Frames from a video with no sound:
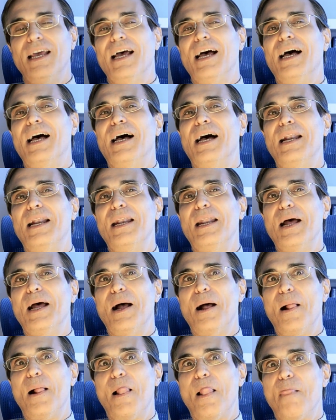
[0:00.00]
And
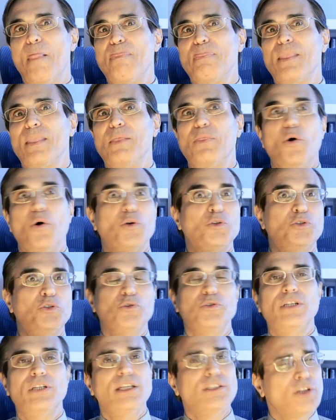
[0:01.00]
those two
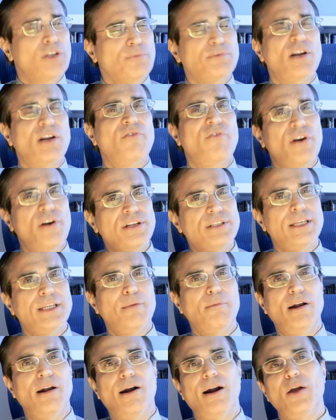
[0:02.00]
systems are very
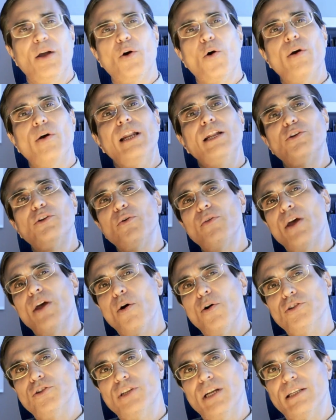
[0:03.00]
similar. Going into the
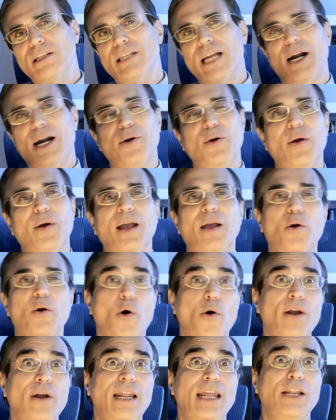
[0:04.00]
oceans and
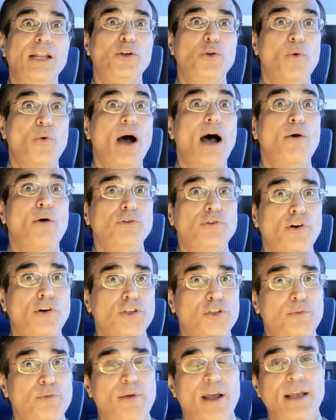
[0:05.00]
going into outer
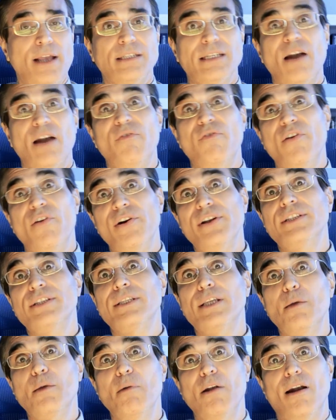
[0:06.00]
space are very
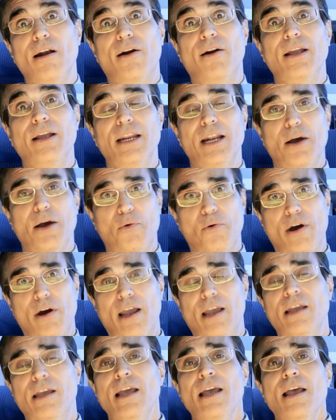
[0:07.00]
similar in a way,
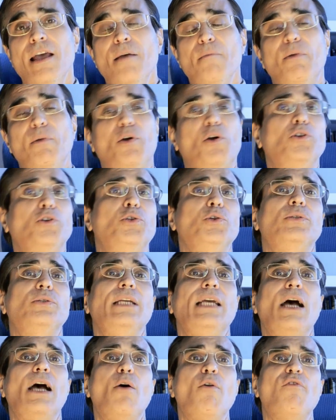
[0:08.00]
because you see
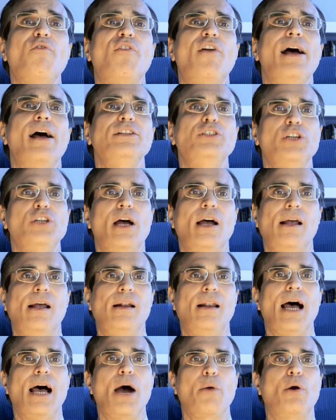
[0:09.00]
how fragile
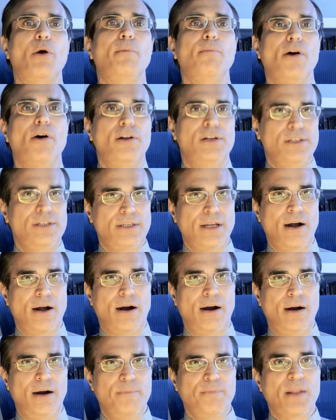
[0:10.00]
our bodies
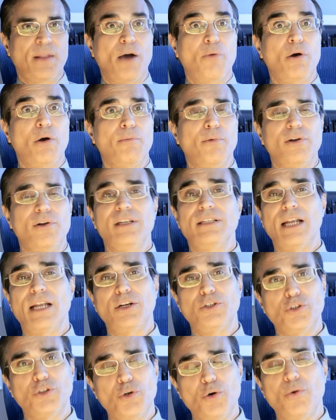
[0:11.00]
are. Our bodies are
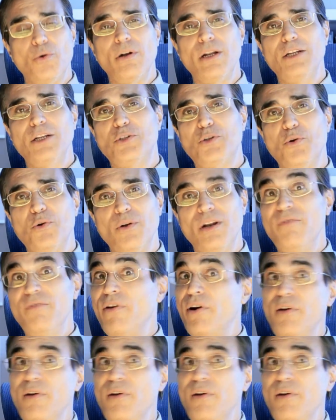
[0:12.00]
truly, truly very